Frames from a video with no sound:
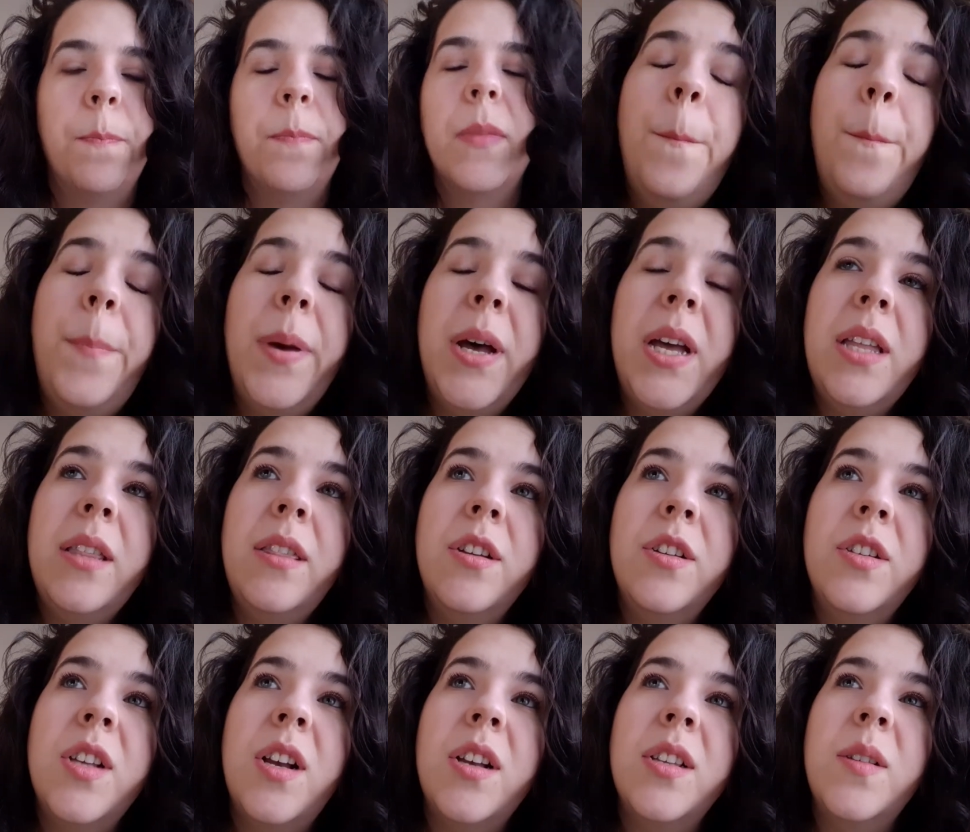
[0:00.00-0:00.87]
But
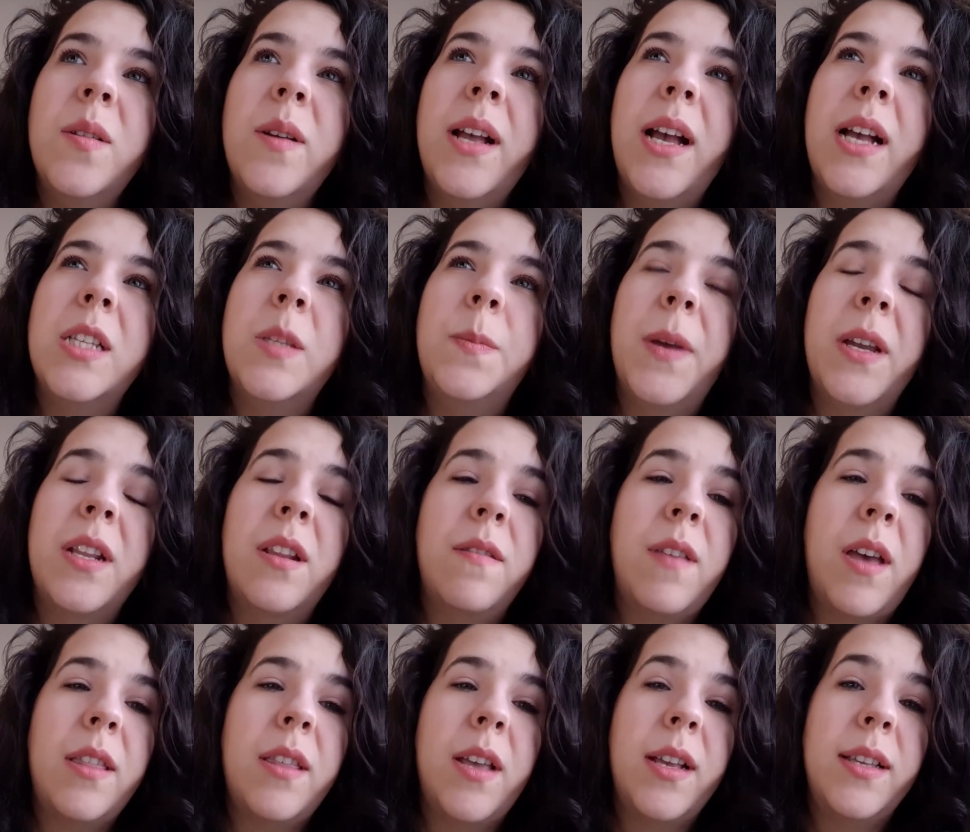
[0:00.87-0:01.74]
there's also an aspect of
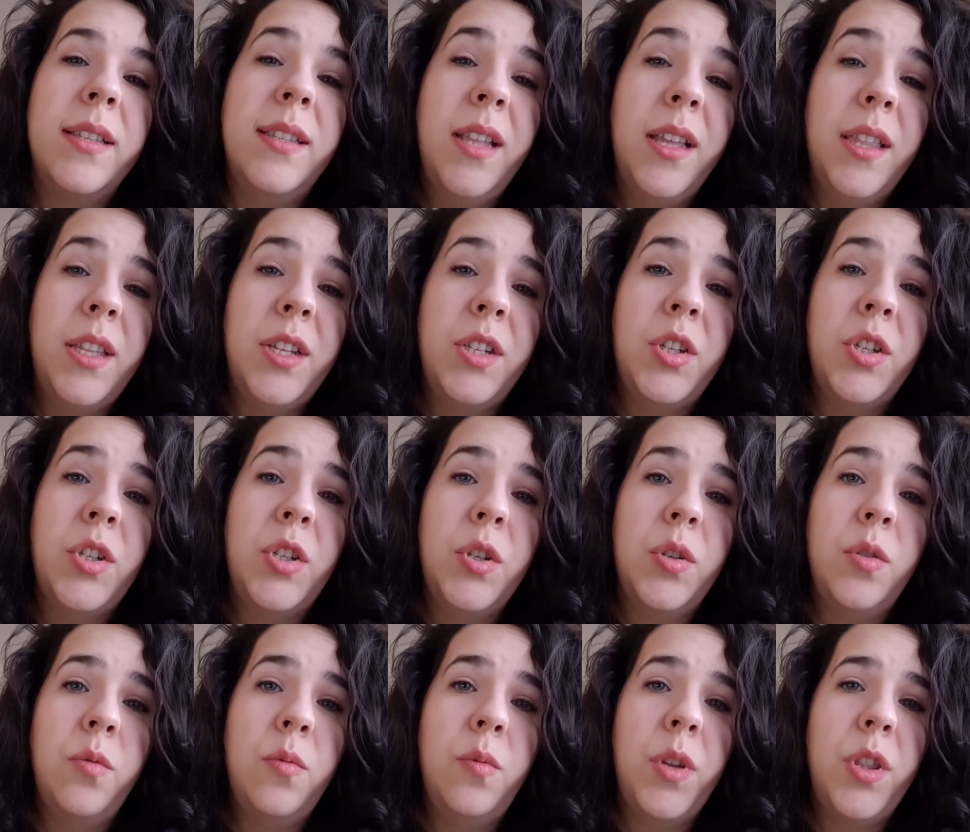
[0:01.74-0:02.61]
that has nothing to
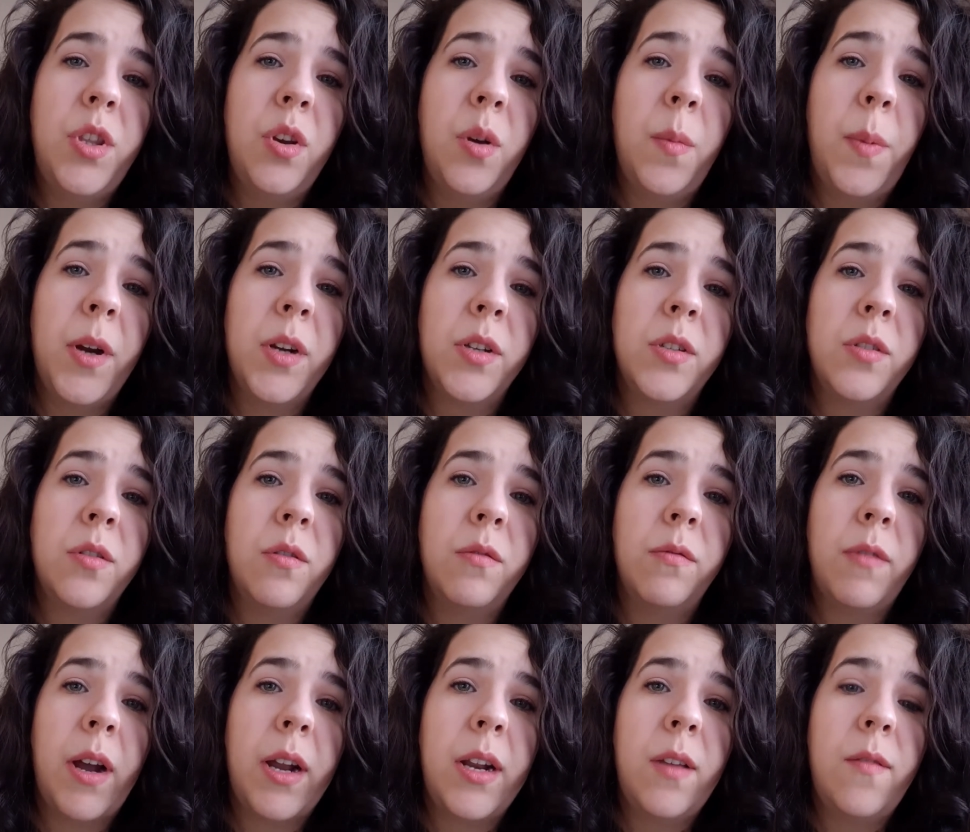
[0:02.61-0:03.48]
do with your personal
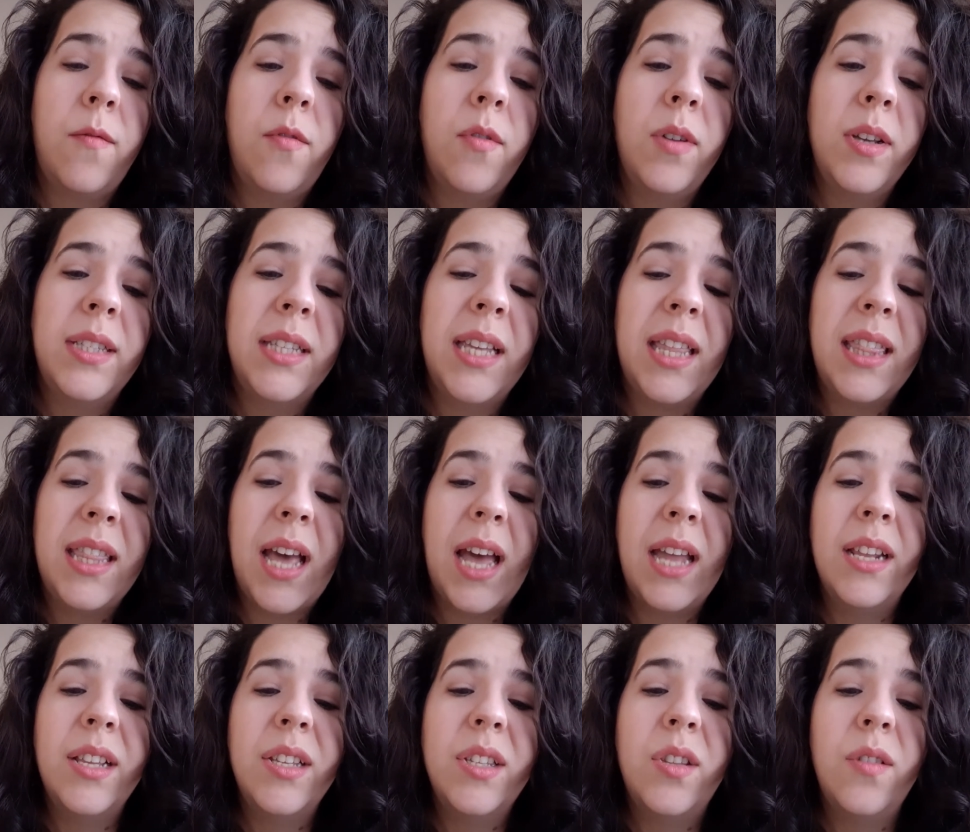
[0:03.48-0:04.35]
writing voice, and
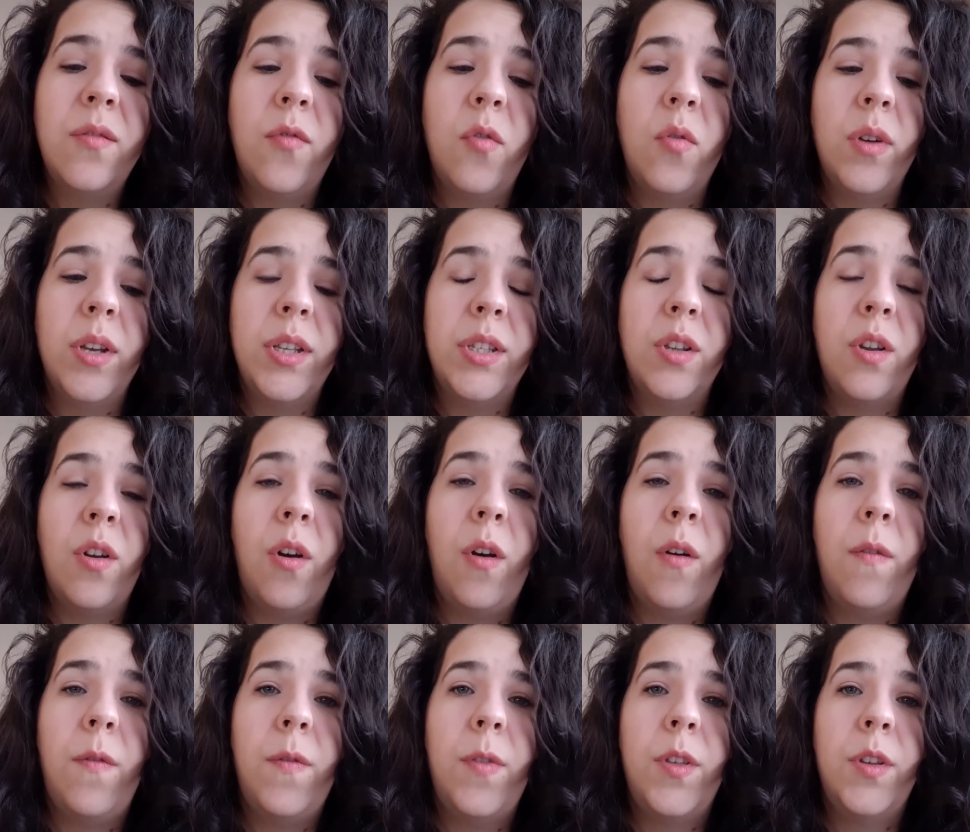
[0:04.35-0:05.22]
that is the voice
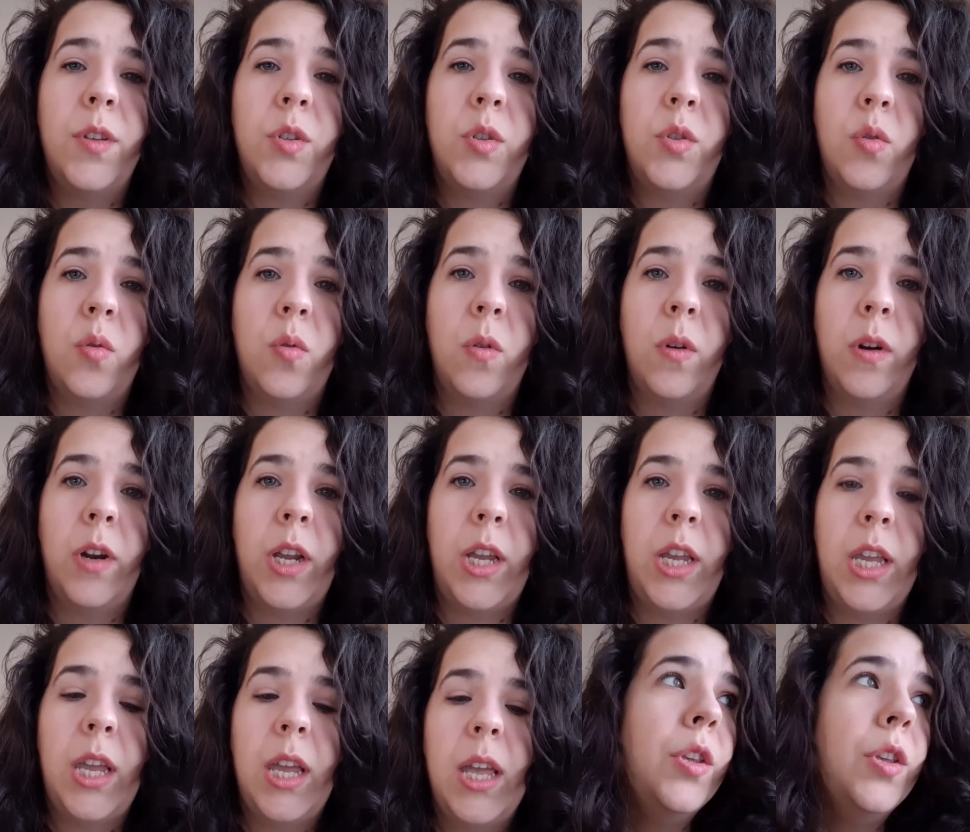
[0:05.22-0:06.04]
of the story.